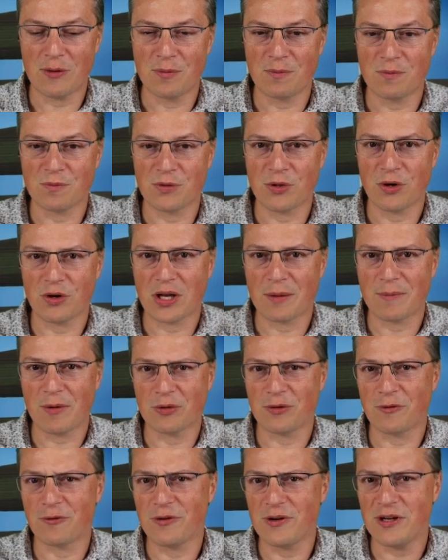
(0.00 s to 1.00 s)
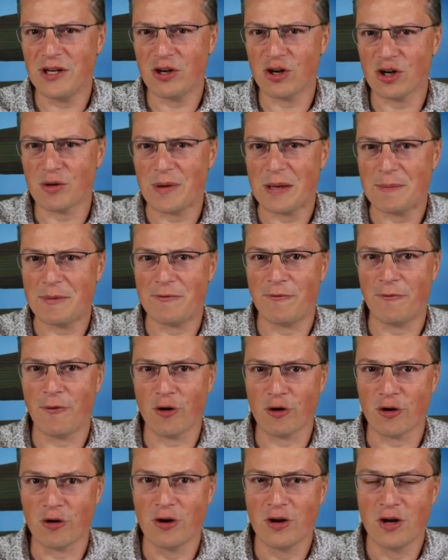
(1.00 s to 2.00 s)
I will talk about 3 or maybe
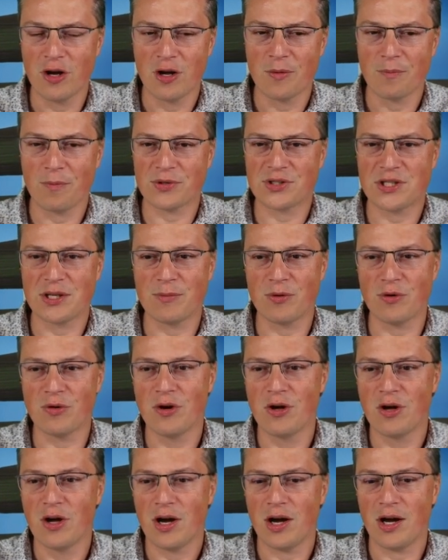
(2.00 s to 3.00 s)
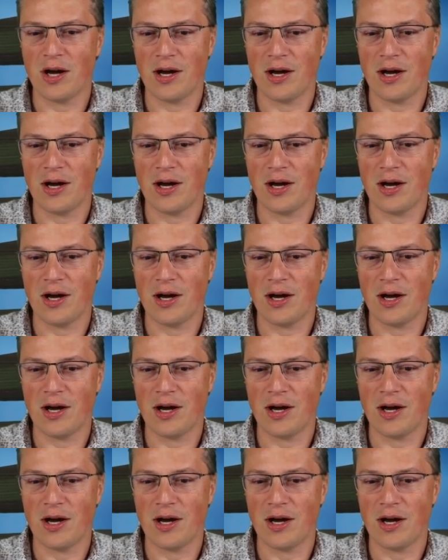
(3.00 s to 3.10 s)
4 possible